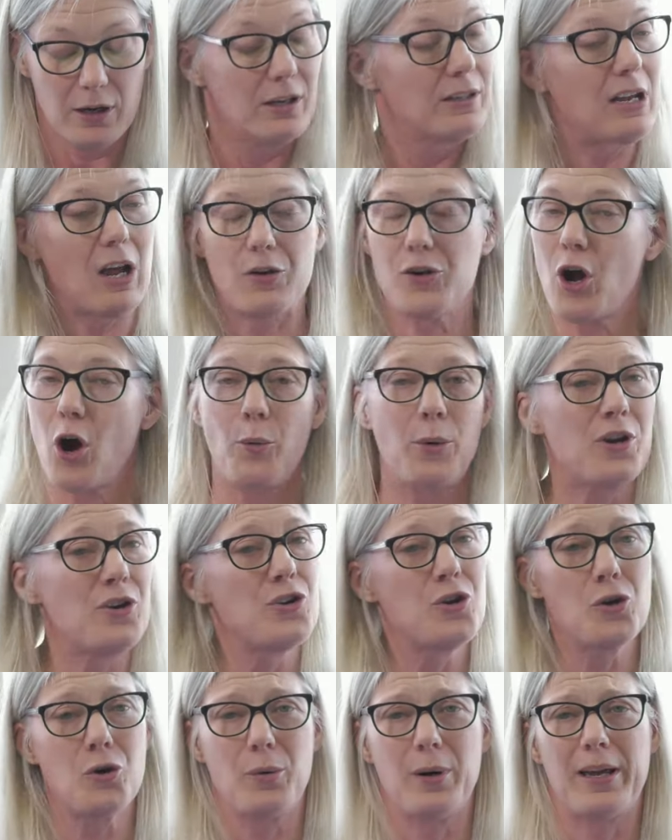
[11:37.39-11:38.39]
Now, no one
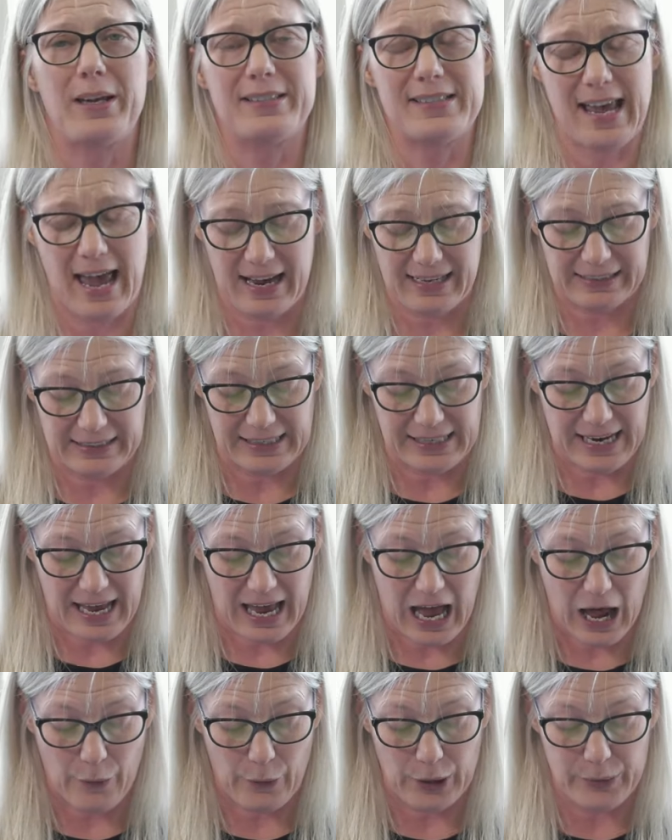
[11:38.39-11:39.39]
knew exactly
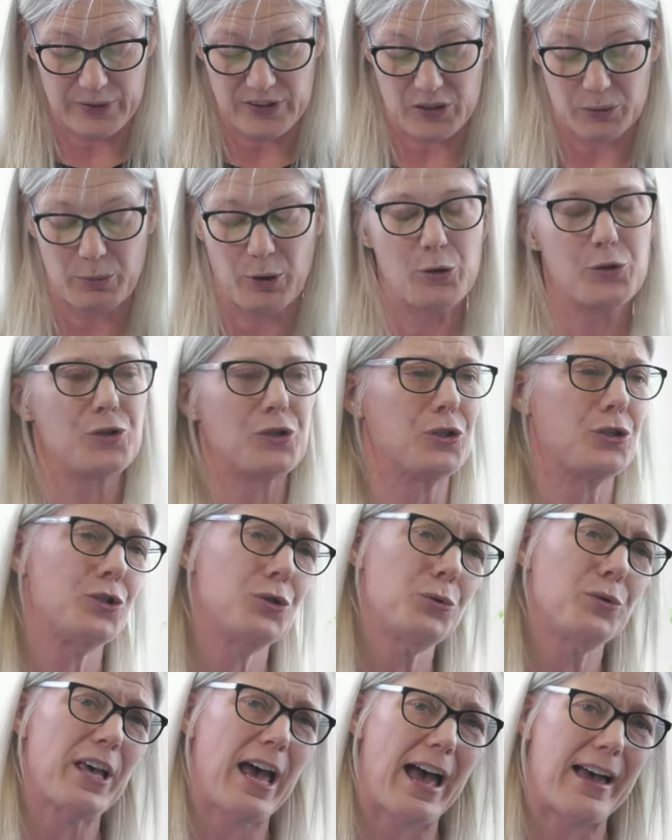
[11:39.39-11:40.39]
how I was supposed to
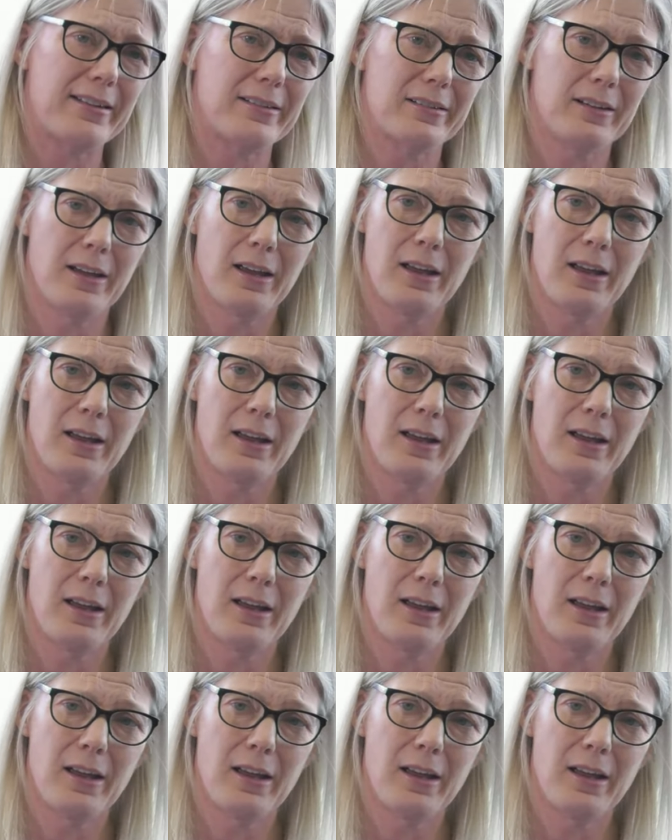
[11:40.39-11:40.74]
do that.